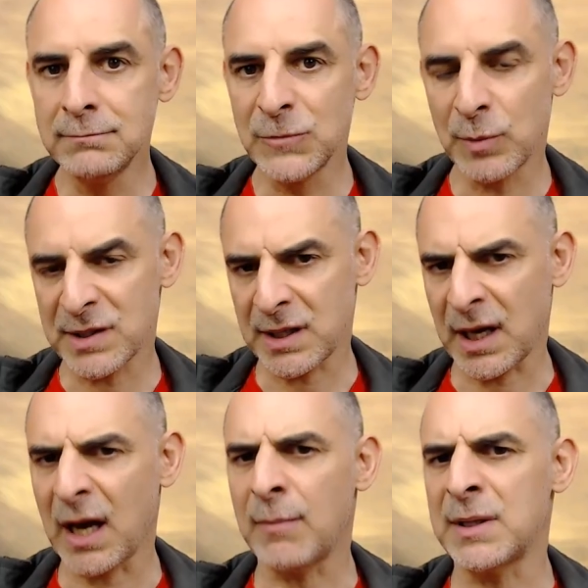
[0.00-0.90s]
You must say,
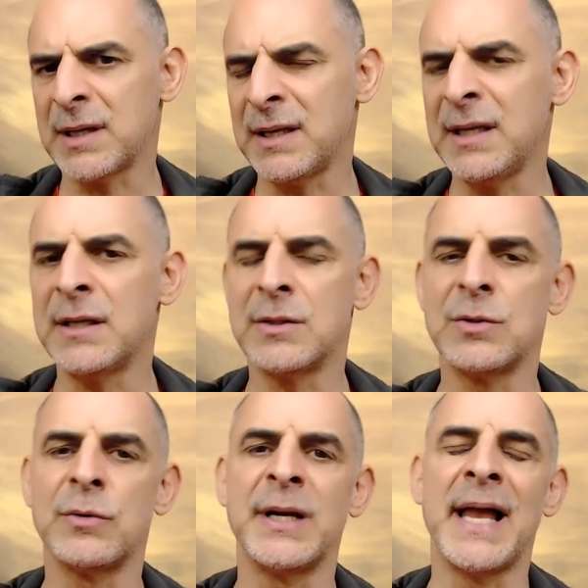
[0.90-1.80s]
how, but I needed
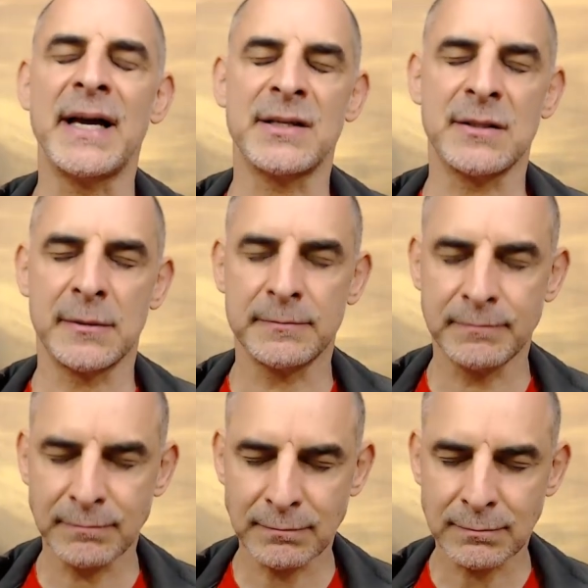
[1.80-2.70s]
to relax.
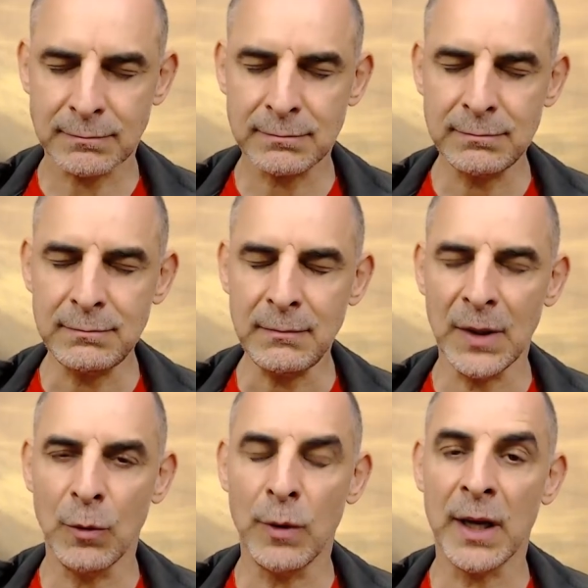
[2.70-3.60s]

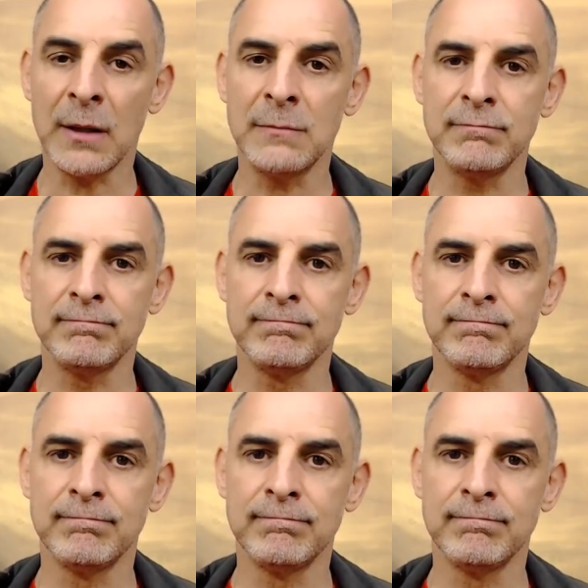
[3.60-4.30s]
Well,